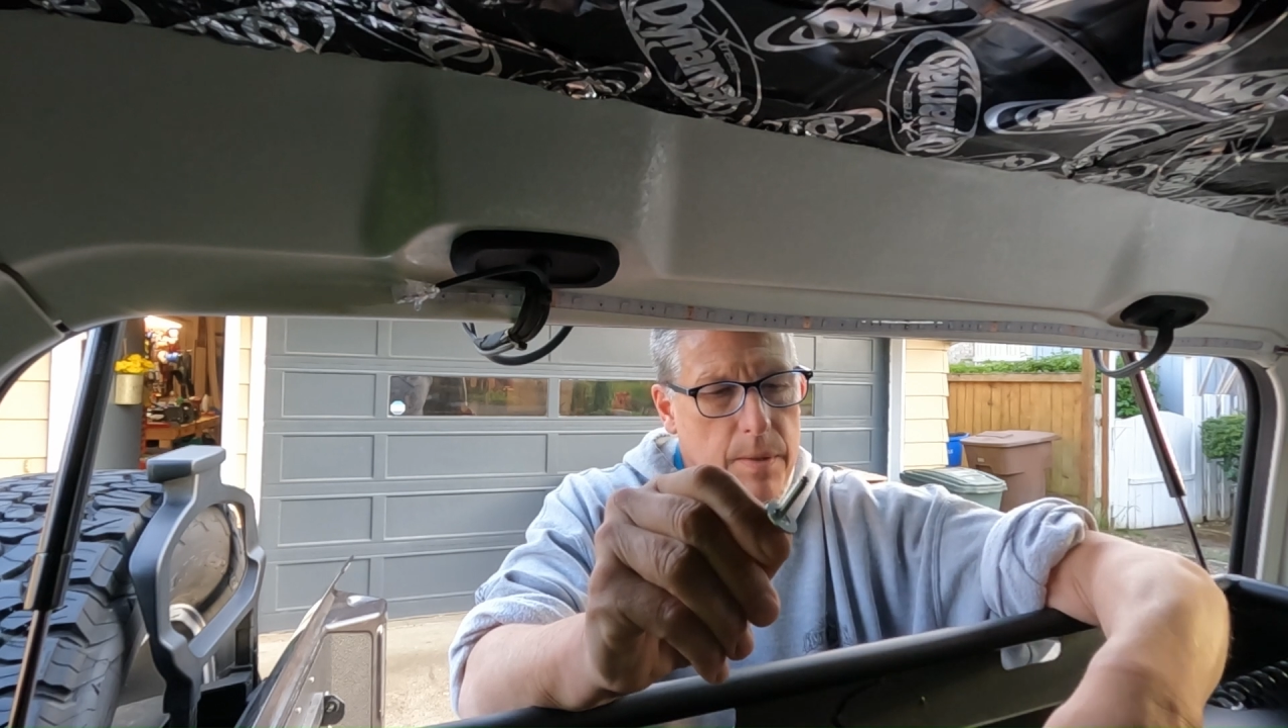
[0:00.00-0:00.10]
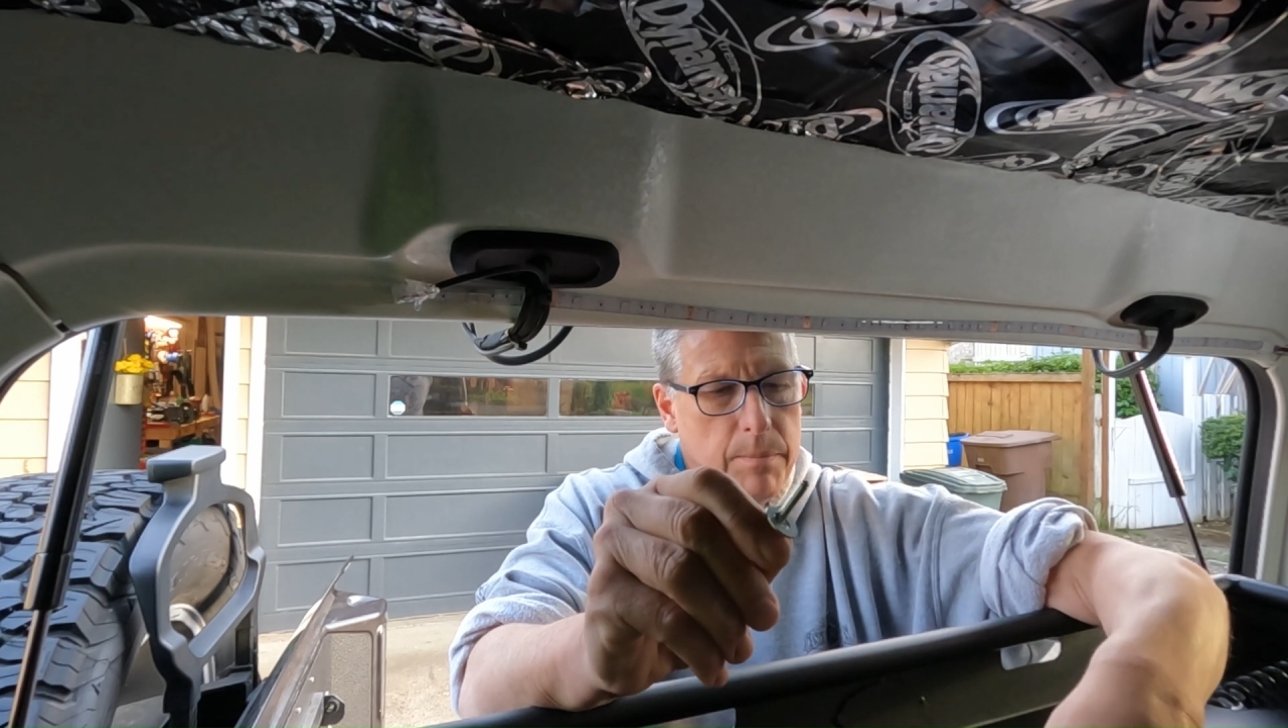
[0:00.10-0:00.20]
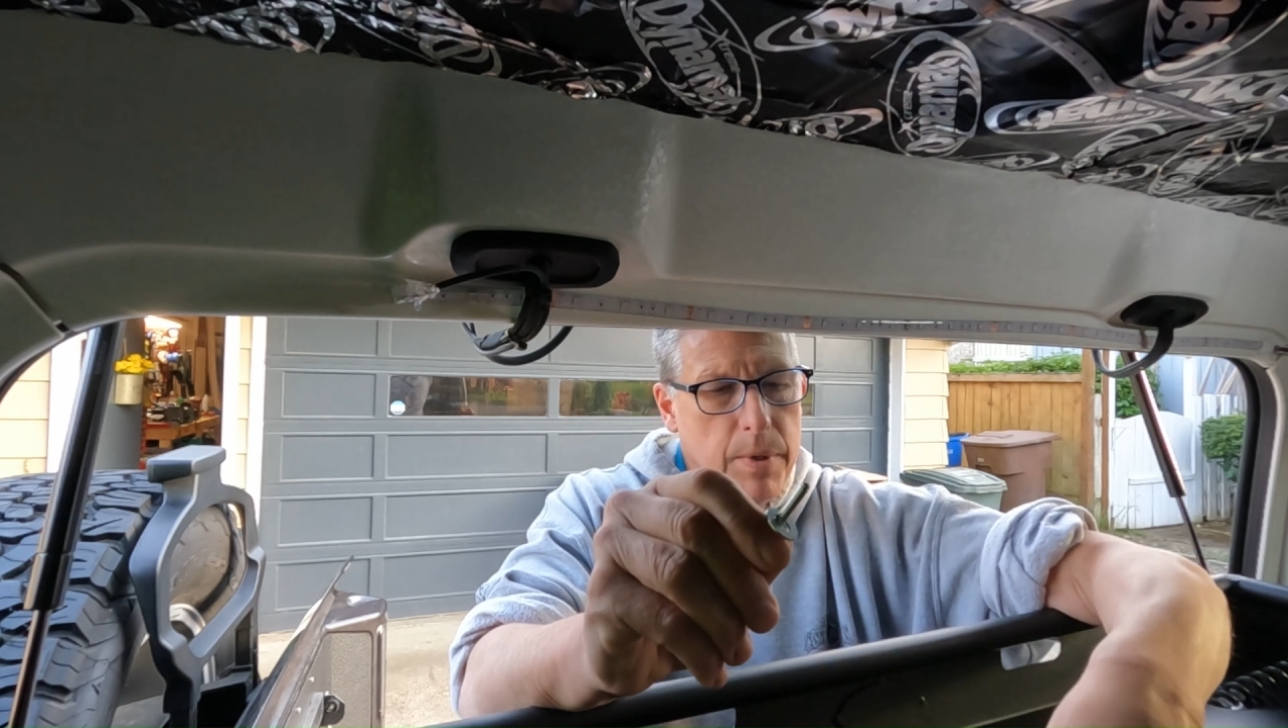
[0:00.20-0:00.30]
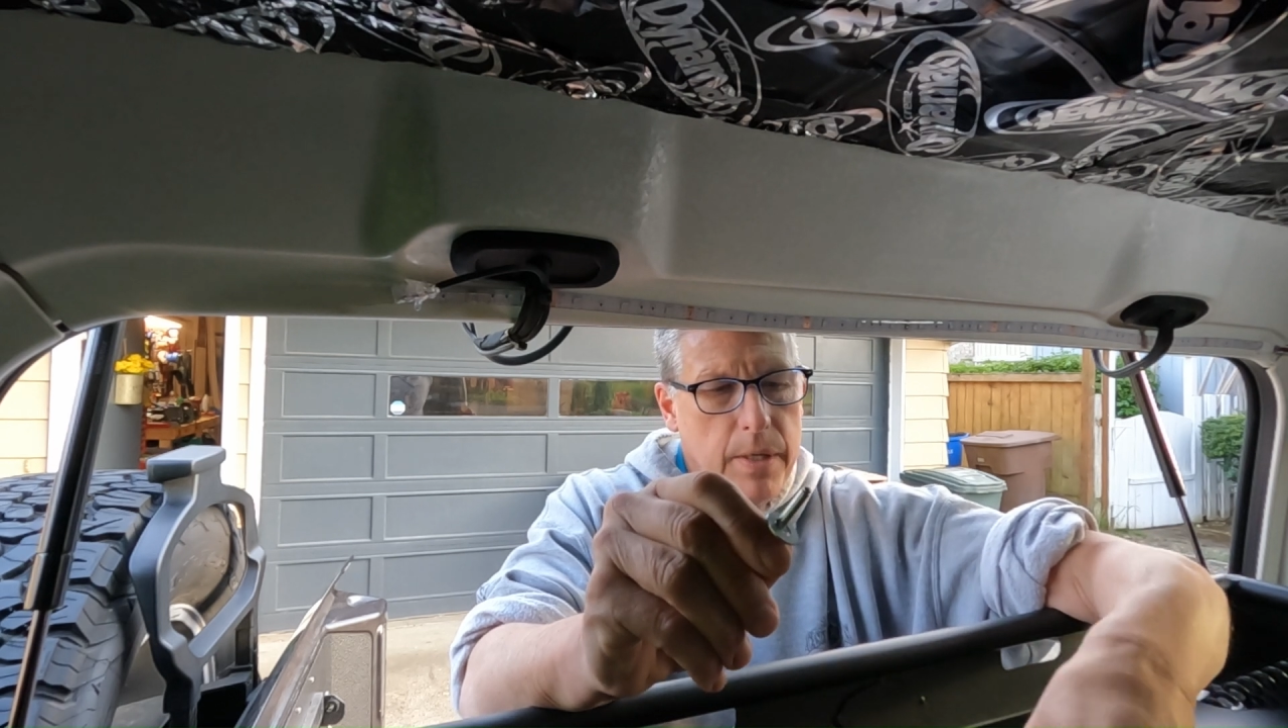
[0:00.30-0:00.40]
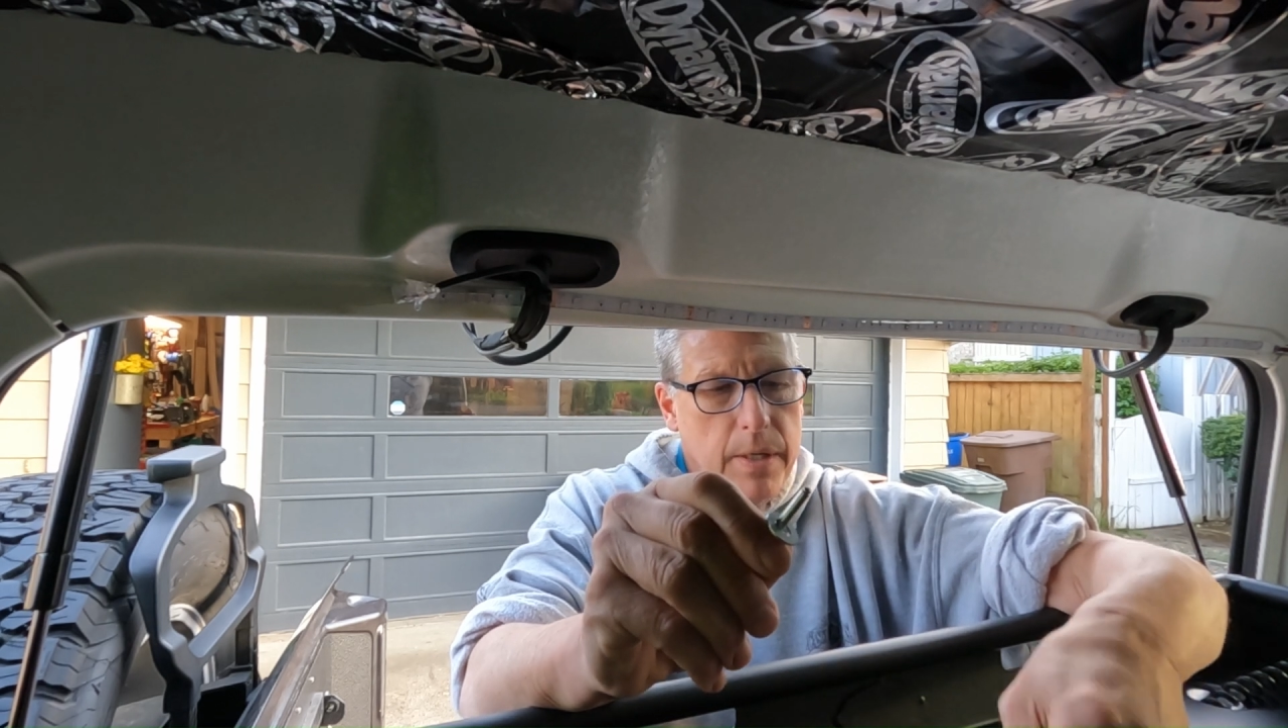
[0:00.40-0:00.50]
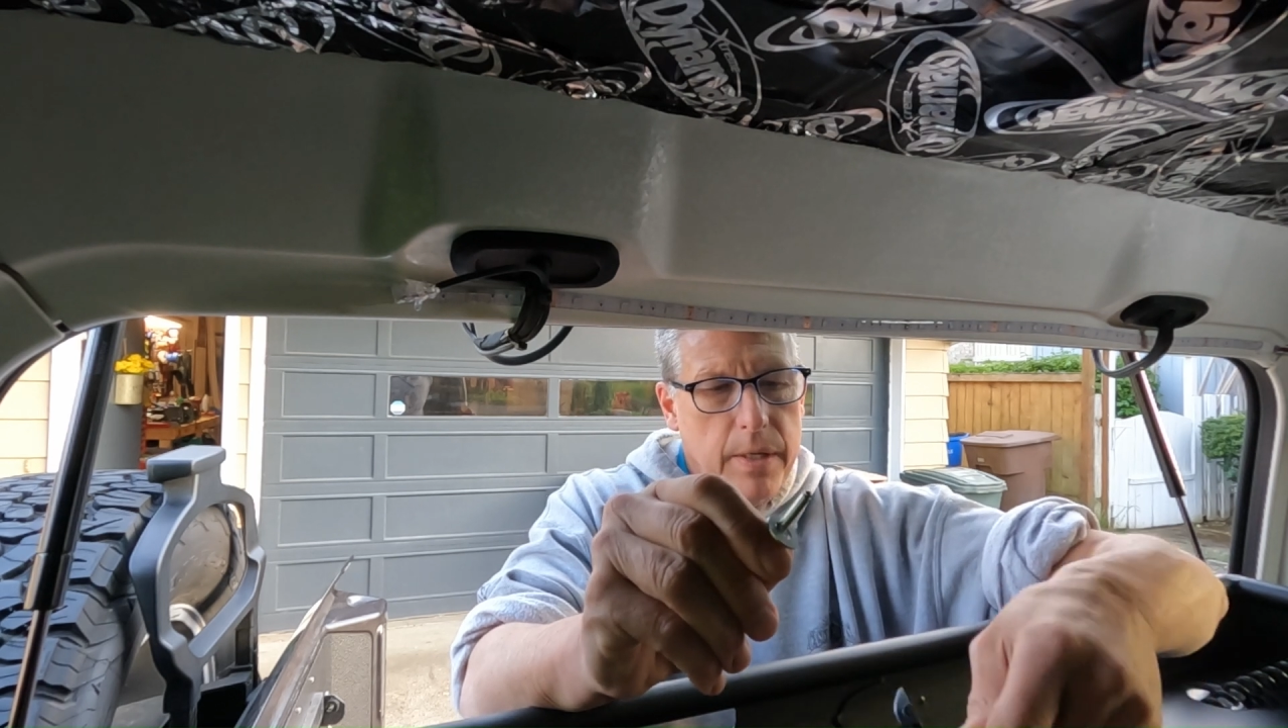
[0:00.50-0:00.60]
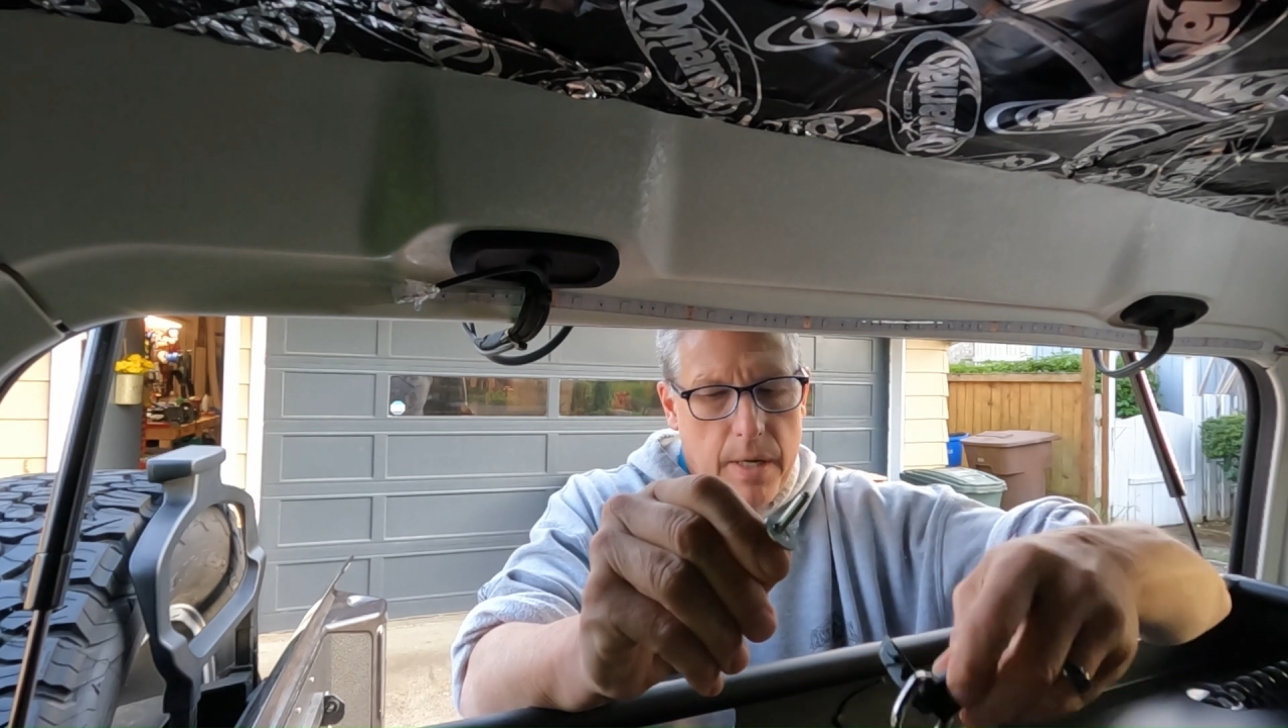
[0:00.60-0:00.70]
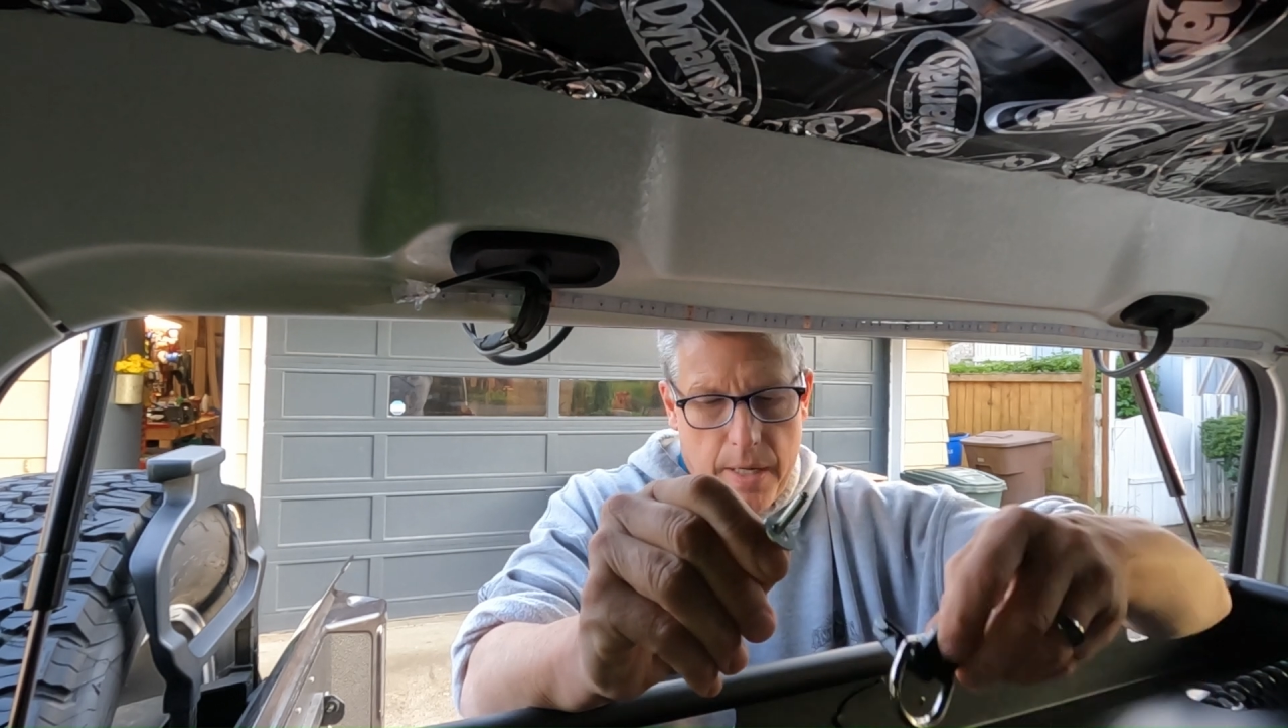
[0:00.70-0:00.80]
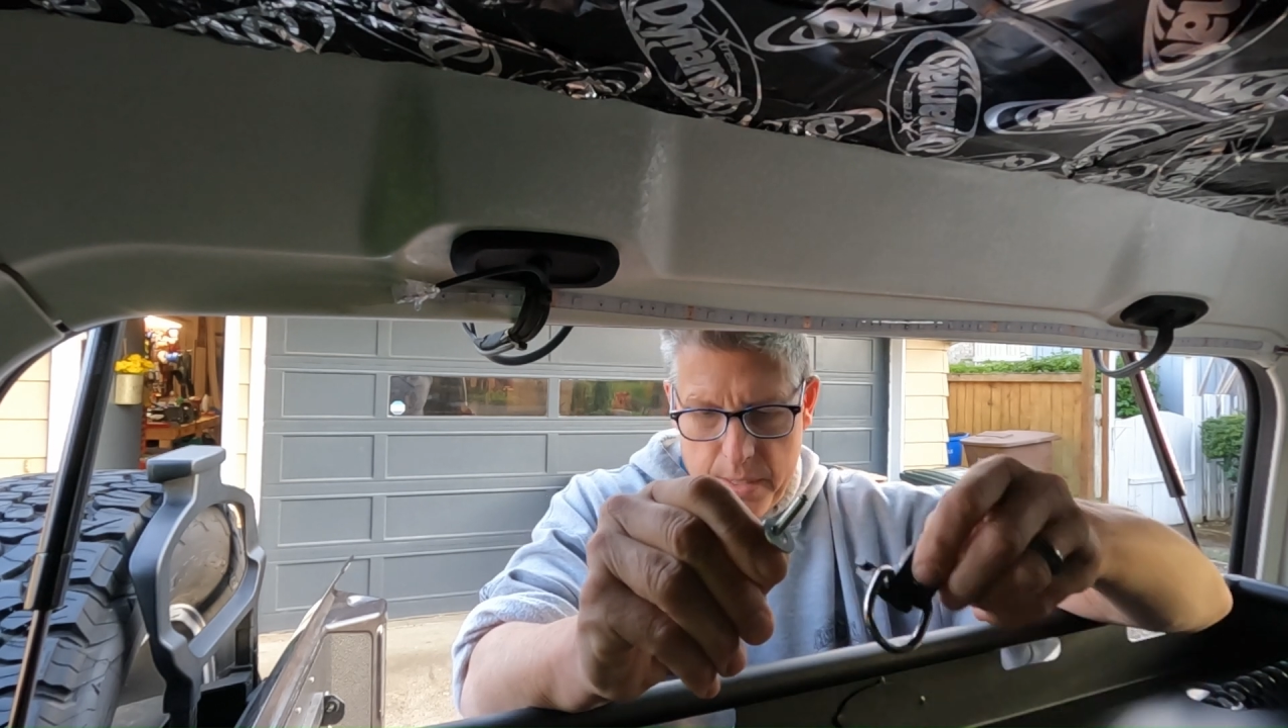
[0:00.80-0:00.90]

but I